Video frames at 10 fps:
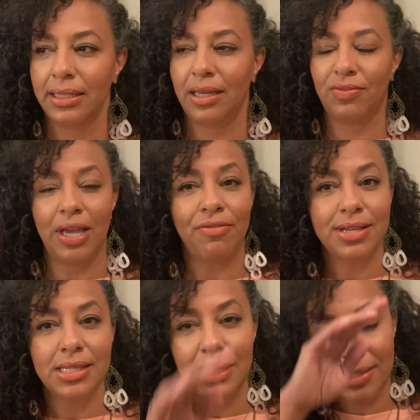If that
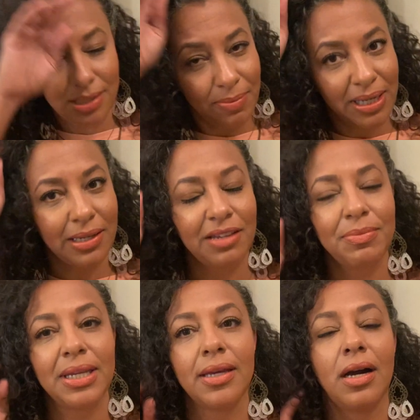resonates, somebody leave
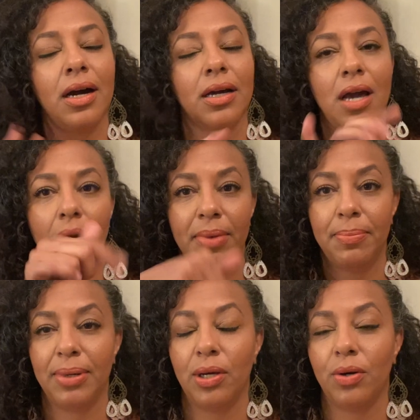me a comment
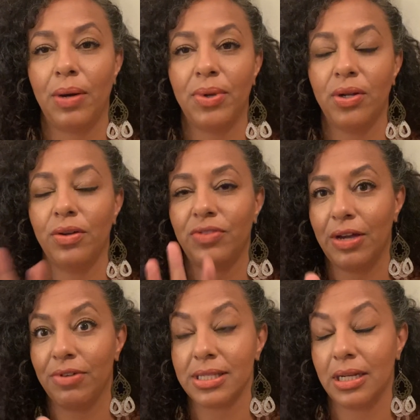below. I want to know if that
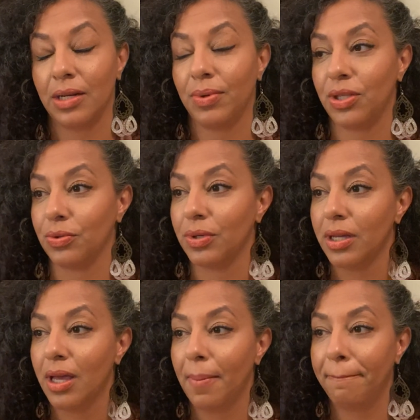resonated with you.
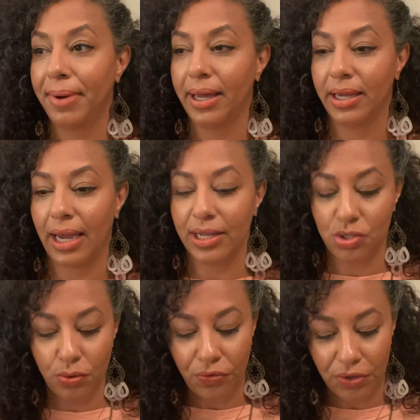But I
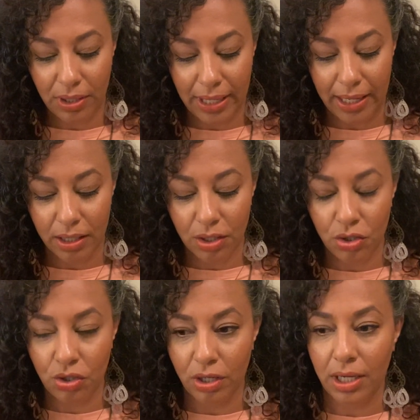do feel like
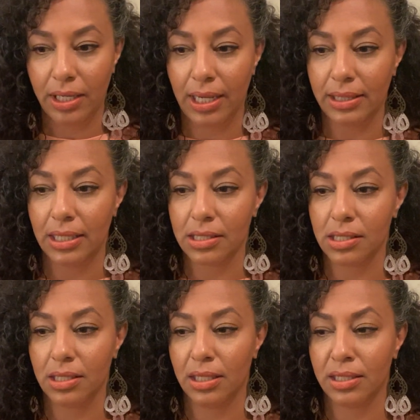you're connecting
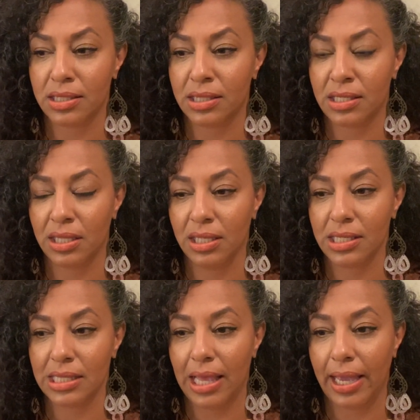to
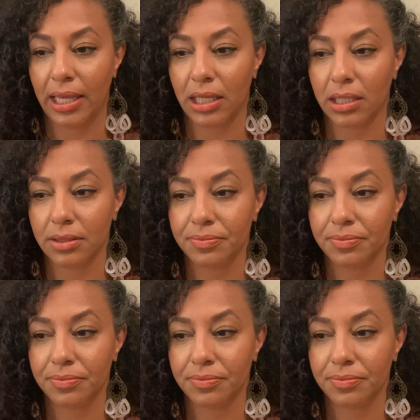this like,